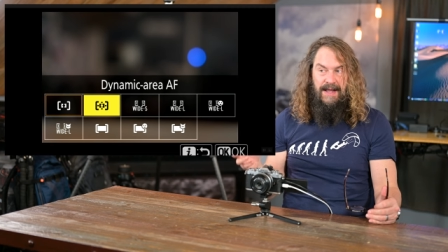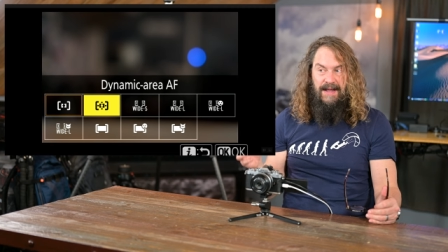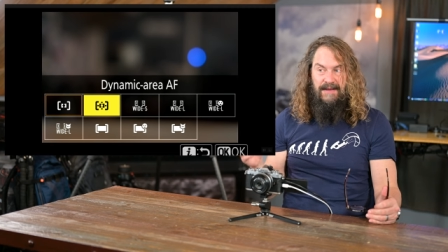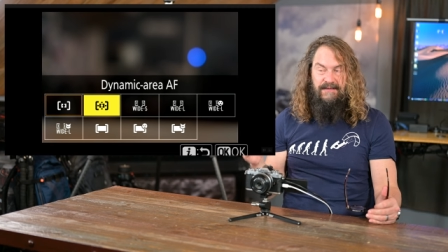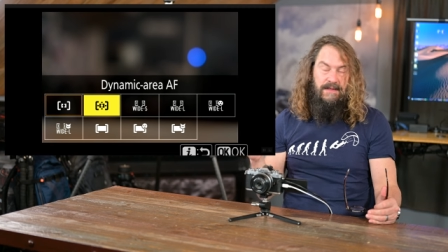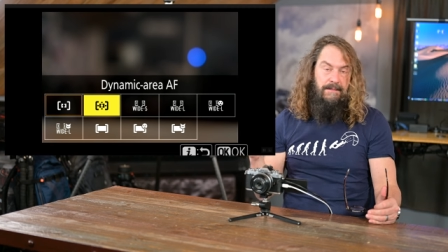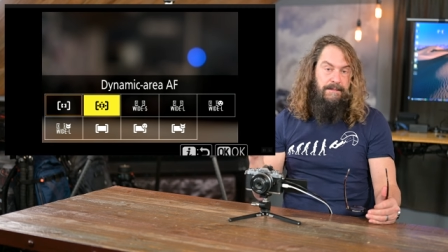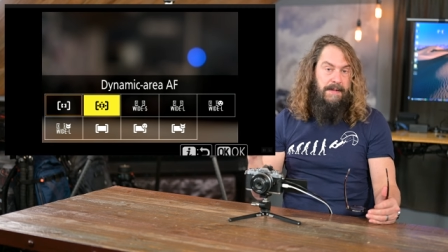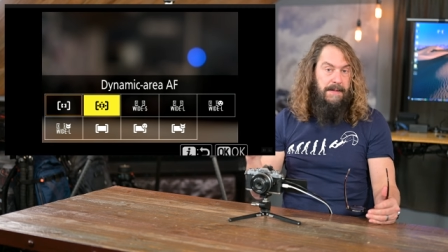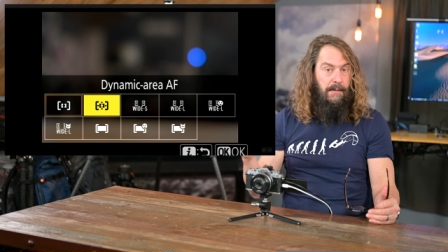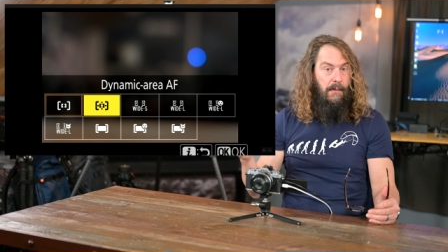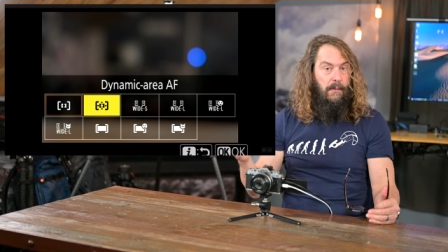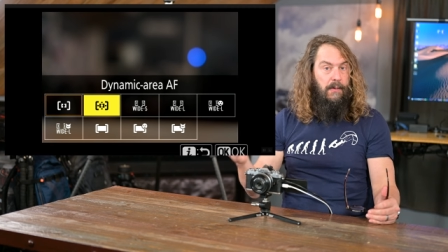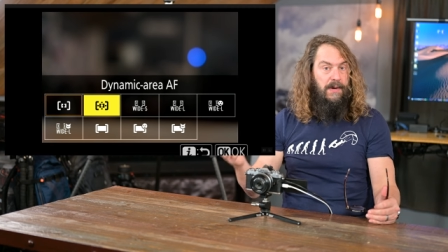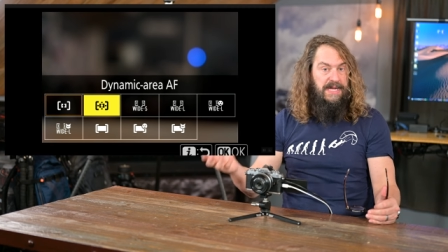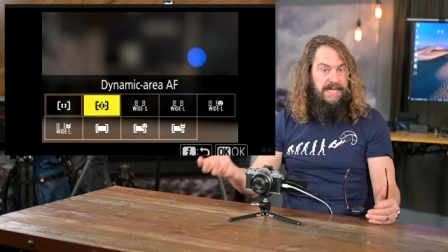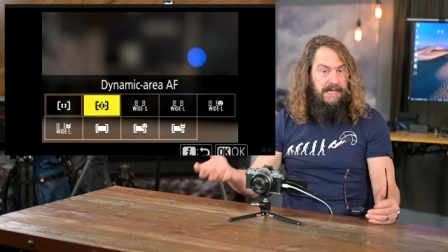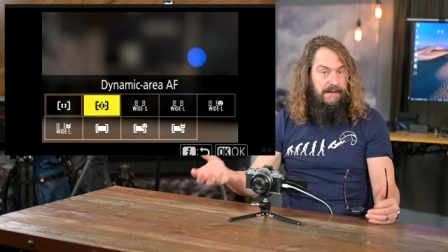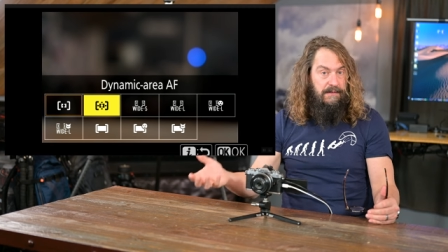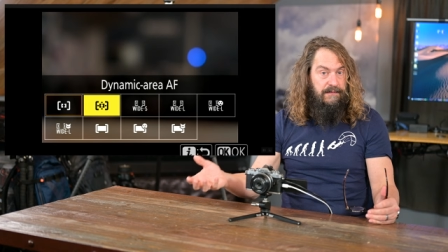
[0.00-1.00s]
It's that people
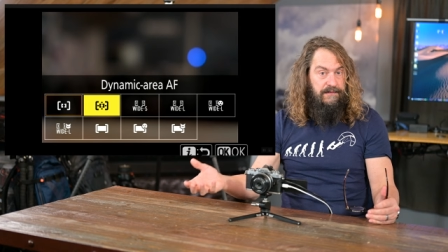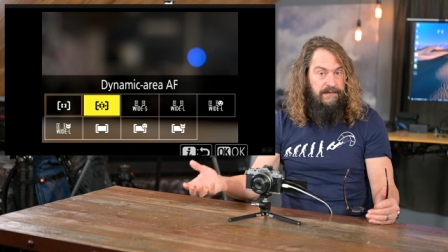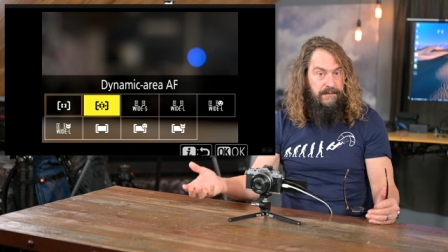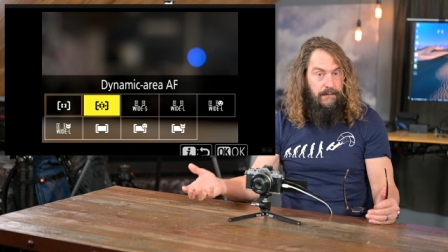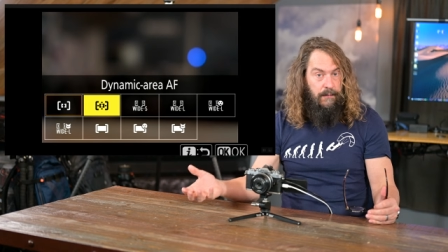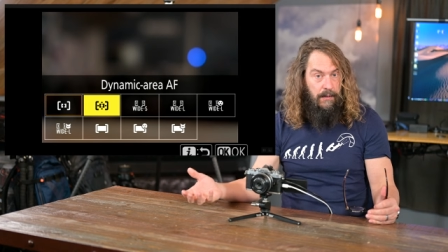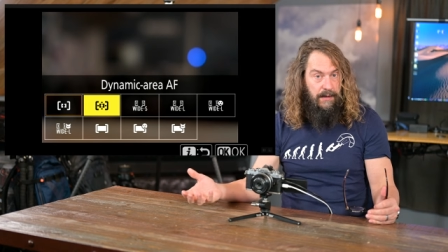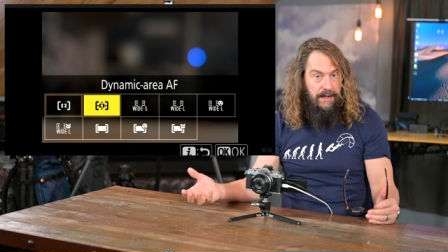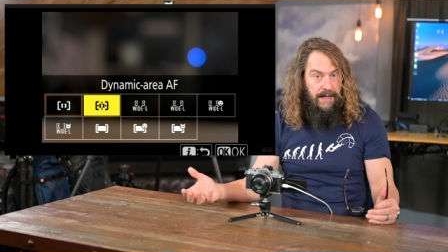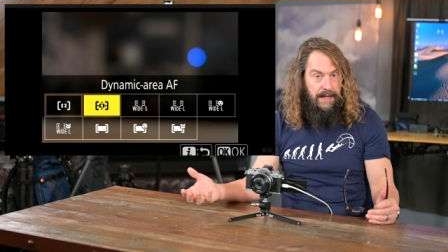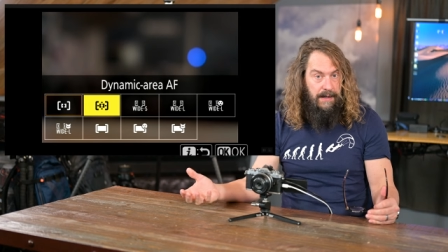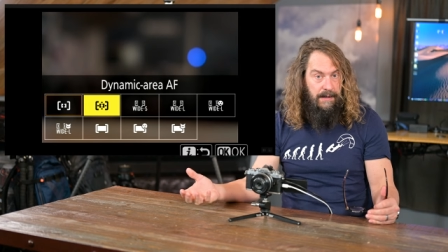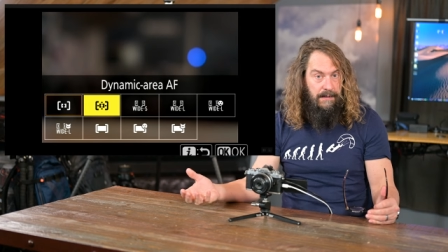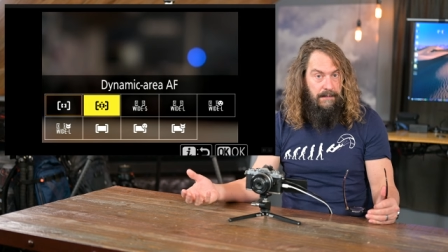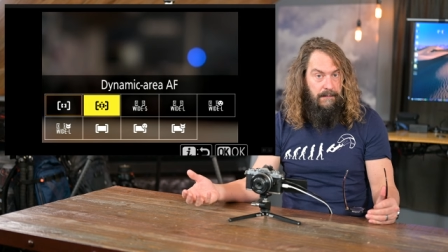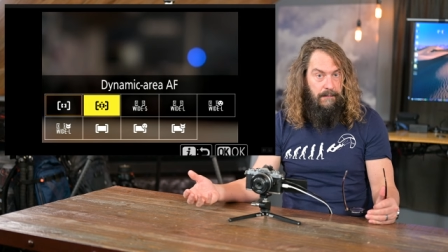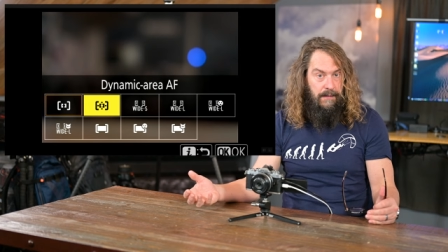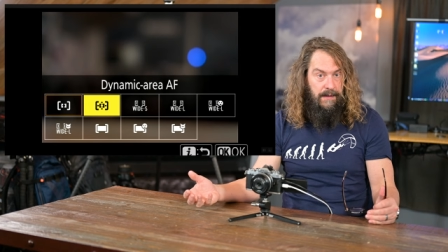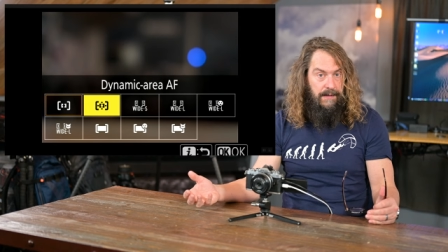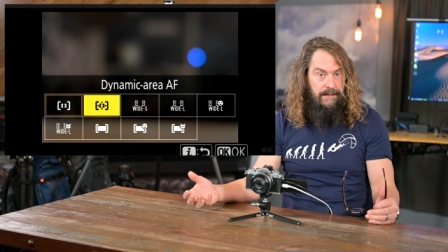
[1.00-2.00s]
were used to working
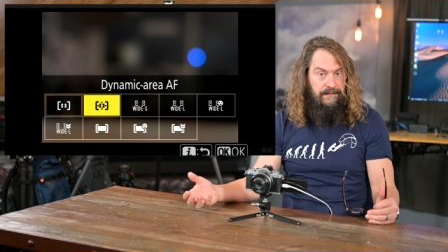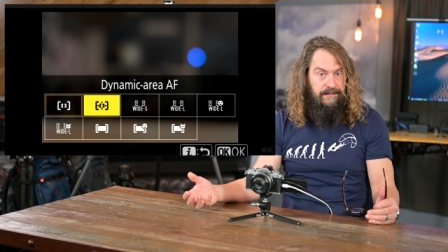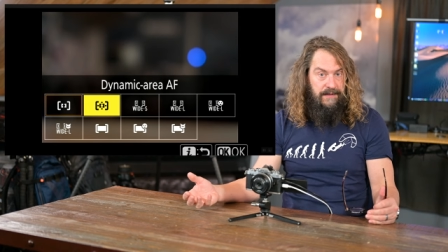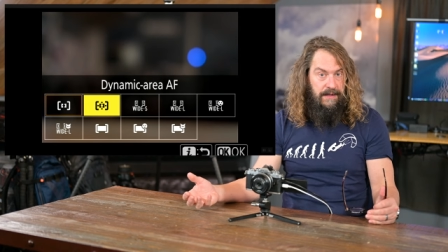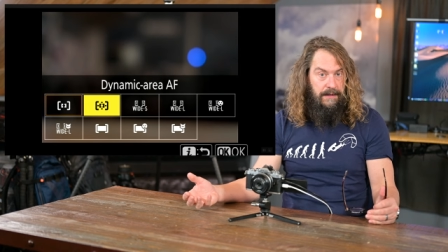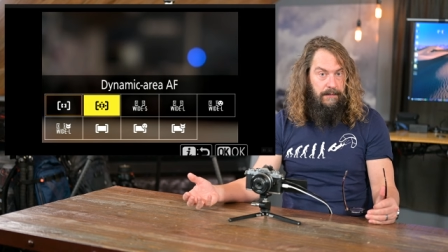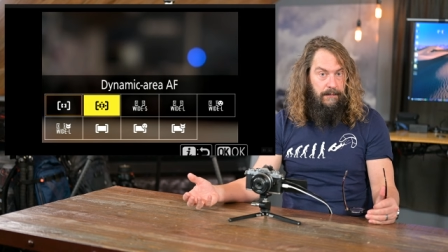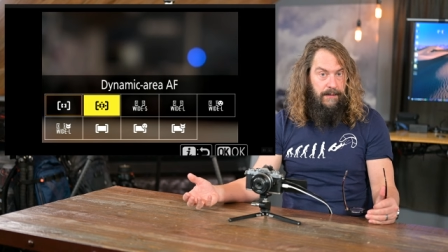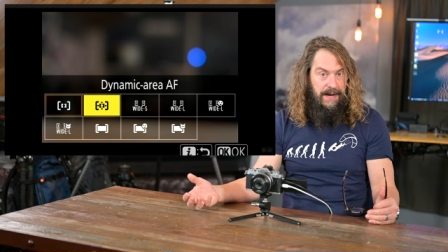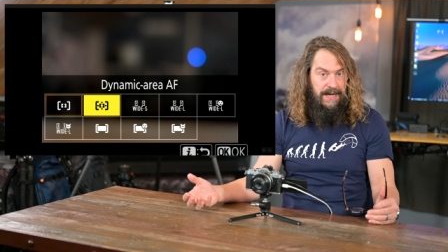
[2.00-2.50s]
with center